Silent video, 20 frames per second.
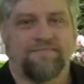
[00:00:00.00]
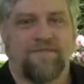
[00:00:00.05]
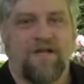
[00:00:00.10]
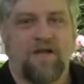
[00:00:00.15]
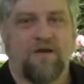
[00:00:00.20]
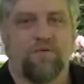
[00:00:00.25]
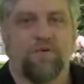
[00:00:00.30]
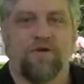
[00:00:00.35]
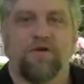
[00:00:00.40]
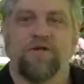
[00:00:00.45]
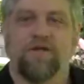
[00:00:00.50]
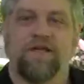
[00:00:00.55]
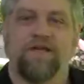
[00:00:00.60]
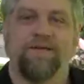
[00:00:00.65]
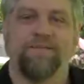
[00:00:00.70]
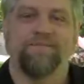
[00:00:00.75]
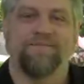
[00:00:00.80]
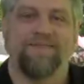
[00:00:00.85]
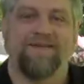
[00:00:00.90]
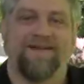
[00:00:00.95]
Not really.
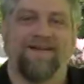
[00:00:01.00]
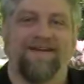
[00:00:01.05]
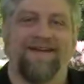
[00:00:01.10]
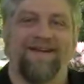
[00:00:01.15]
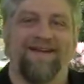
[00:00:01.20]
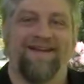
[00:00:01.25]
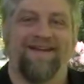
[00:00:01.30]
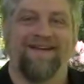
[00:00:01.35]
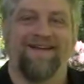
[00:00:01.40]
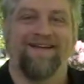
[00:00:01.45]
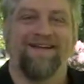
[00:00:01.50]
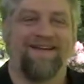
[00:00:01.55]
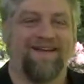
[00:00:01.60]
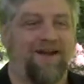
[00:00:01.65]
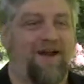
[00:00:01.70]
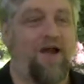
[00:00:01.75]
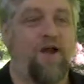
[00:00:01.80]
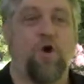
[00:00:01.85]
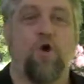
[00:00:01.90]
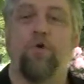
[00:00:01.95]

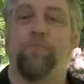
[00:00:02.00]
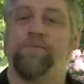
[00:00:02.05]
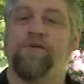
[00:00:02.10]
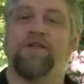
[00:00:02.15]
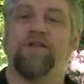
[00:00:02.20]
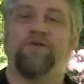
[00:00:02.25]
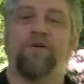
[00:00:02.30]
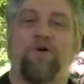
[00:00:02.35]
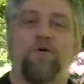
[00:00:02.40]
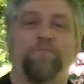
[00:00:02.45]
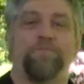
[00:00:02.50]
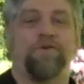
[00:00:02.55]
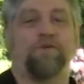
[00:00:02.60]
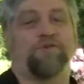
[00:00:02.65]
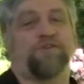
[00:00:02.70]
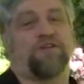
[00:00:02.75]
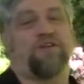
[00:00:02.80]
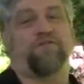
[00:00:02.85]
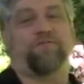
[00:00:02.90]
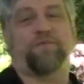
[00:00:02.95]
I hope you
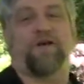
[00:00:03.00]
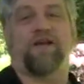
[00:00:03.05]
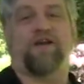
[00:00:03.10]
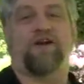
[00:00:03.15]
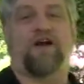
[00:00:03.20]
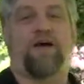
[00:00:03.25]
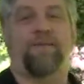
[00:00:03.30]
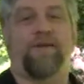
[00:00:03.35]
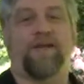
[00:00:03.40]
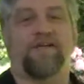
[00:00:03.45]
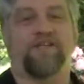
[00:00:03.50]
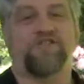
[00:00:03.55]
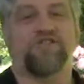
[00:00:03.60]
give my comic a